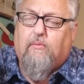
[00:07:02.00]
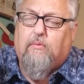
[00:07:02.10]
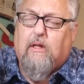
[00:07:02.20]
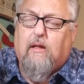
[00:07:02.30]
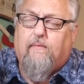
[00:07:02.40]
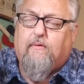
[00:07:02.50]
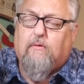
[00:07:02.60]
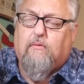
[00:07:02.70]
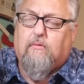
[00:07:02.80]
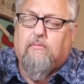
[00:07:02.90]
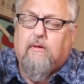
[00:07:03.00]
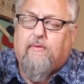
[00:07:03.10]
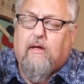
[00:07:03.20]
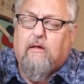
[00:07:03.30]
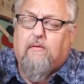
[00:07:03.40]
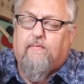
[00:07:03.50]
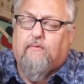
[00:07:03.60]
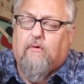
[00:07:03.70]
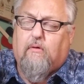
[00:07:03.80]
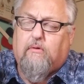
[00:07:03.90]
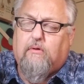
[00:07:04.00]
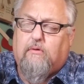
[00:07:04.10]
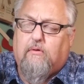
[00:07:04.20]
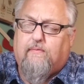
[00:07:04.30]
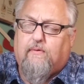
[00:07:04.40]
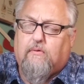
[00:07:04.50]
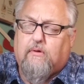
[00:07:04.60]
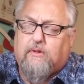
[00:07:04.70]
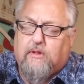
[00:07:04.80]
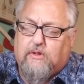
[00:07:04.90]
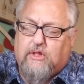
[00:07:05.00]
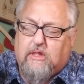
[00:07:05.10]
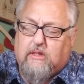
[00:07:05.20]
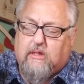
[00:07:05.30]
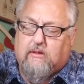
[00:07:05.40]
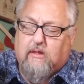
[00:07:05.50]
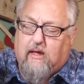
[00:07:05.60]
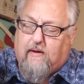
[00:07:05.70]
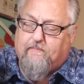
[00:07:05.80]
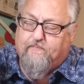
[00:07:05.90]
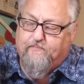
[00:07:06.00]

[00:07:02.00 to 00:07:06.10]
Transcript: We love you, Lord. We thank you for all you do for us in Jesus' name.